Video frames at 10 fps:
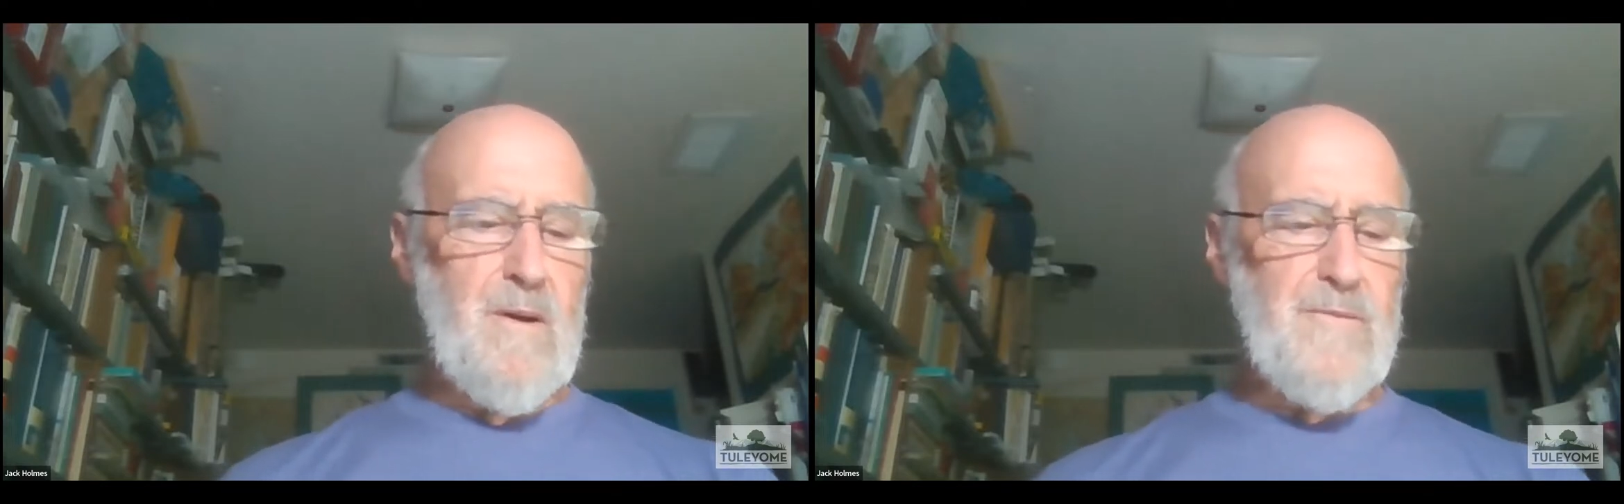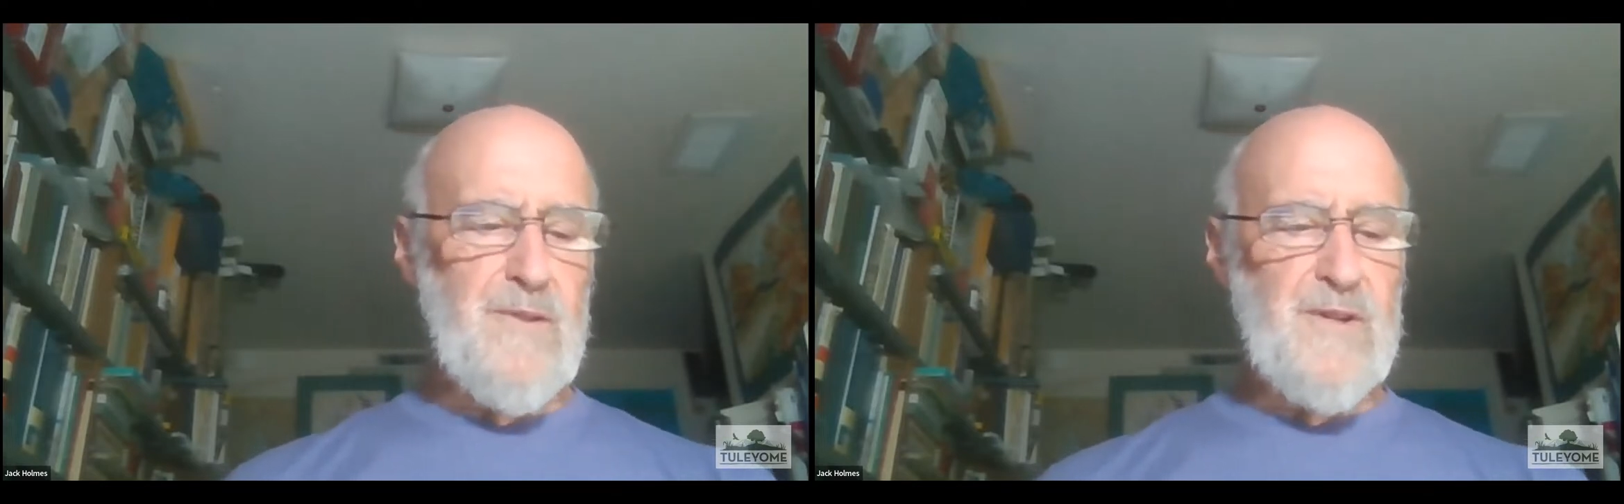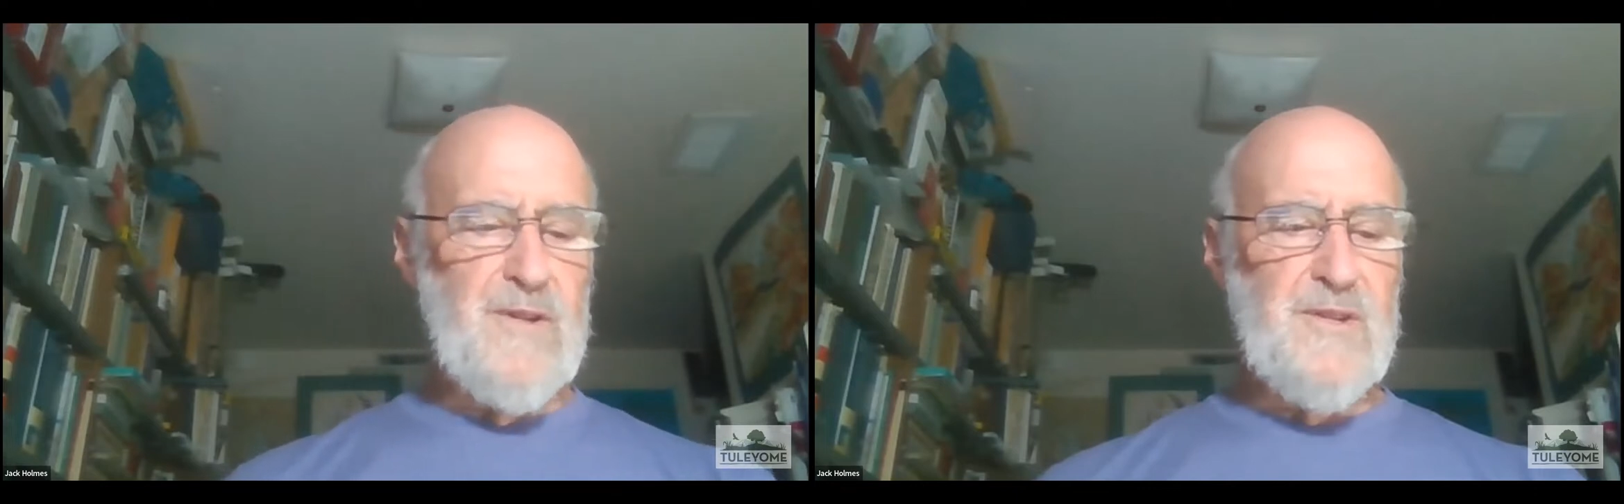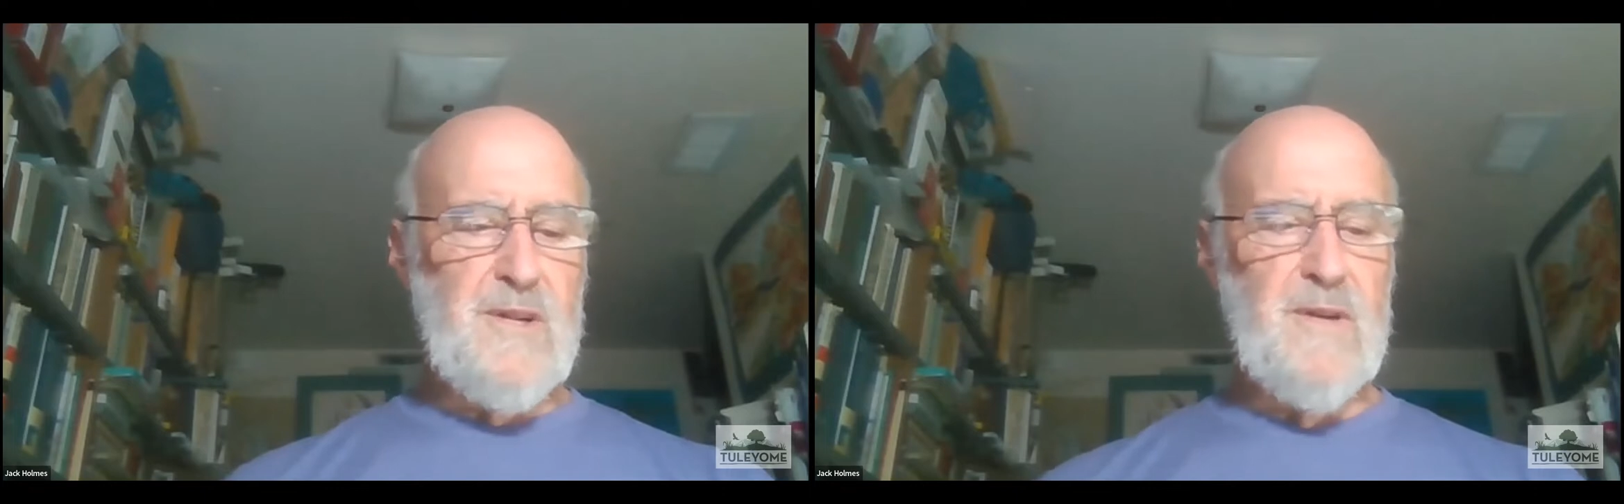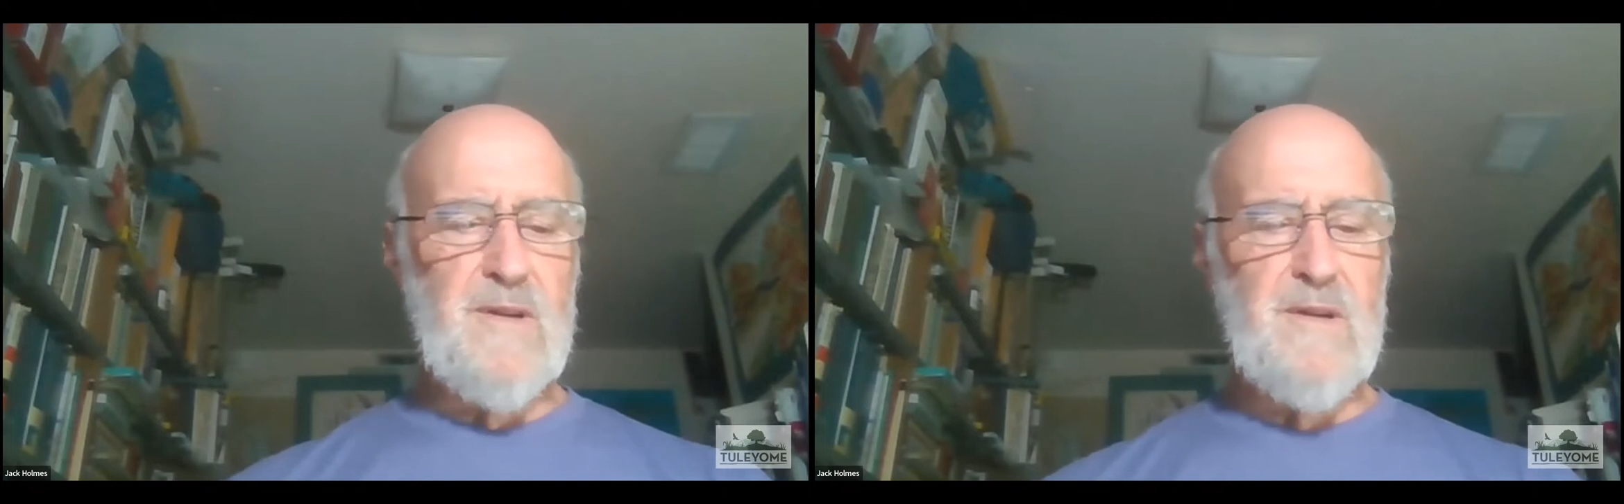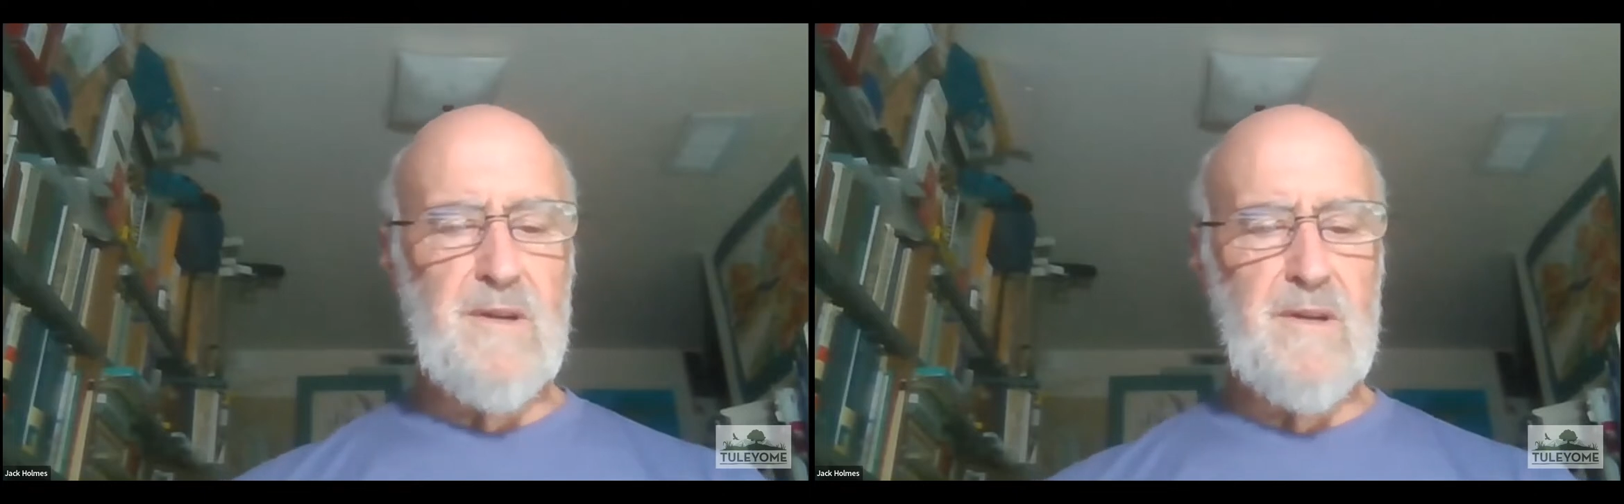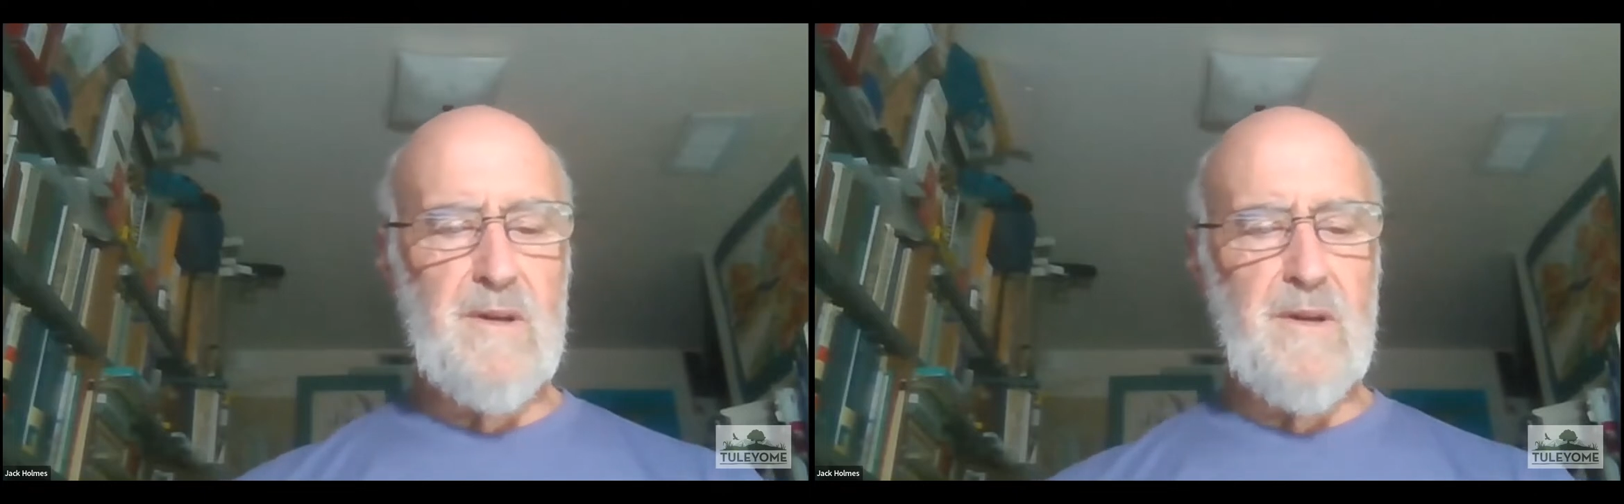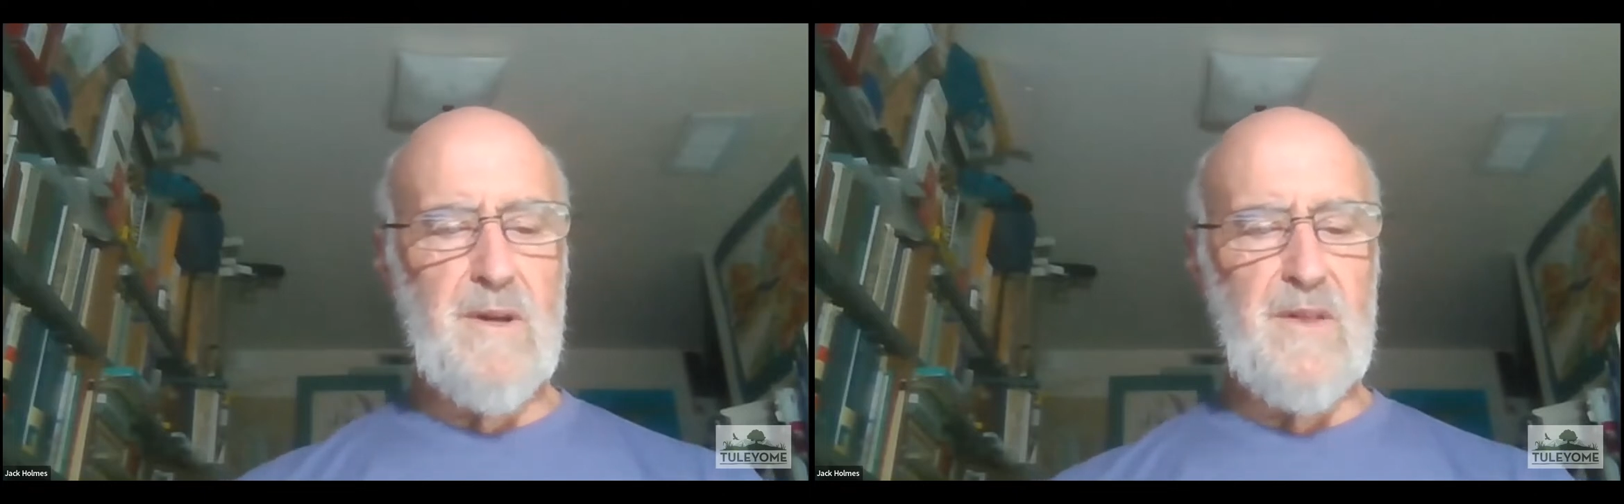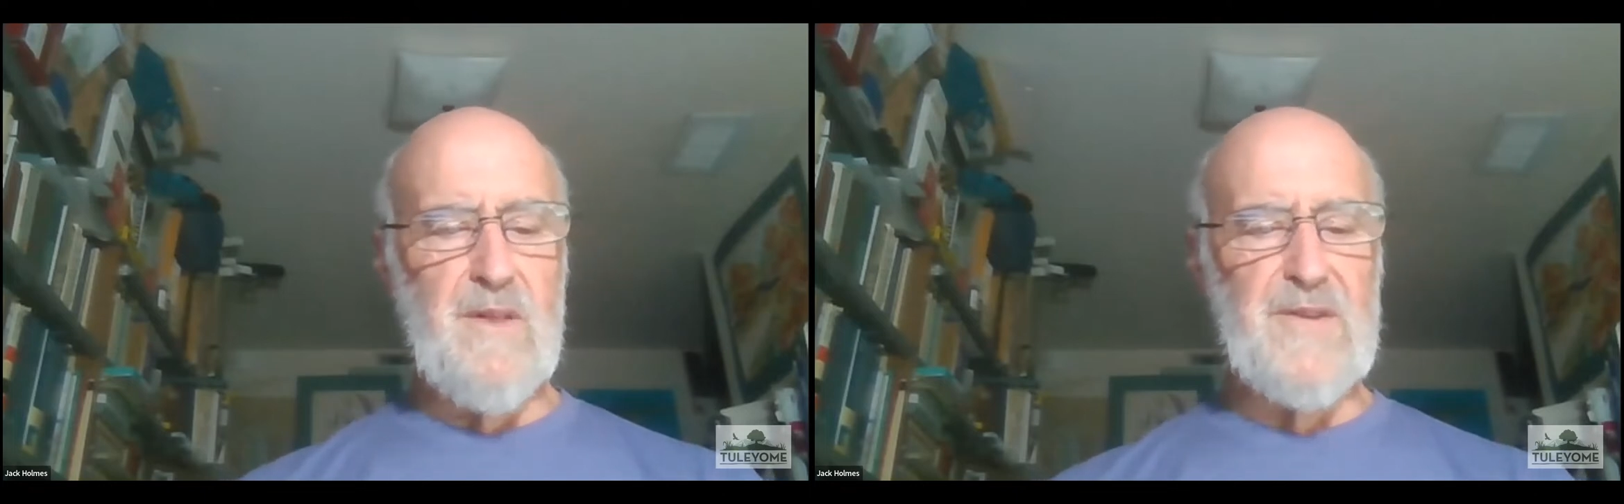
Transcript: First, the